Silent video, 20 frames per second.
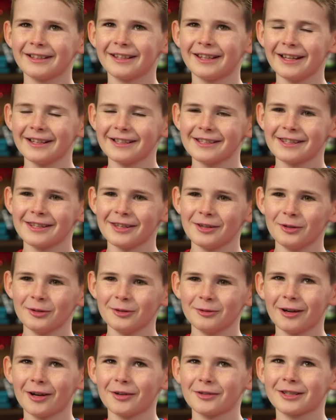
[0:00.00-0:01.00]
gets the
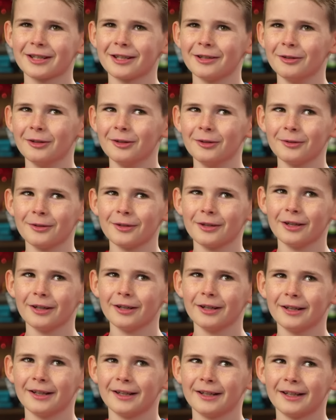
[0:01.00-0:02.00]
order out to kill all
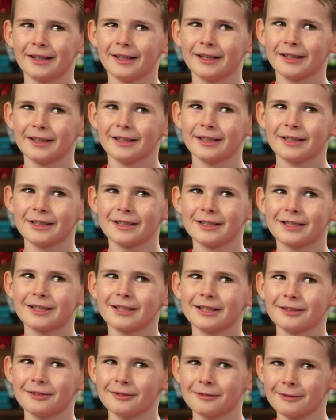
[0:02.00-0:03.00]
the
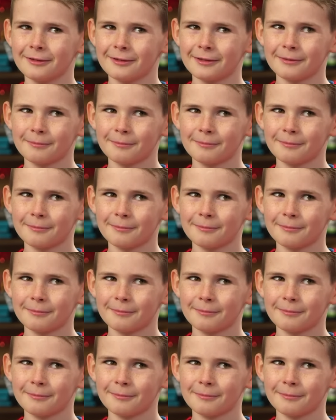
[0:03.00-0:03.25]
chilled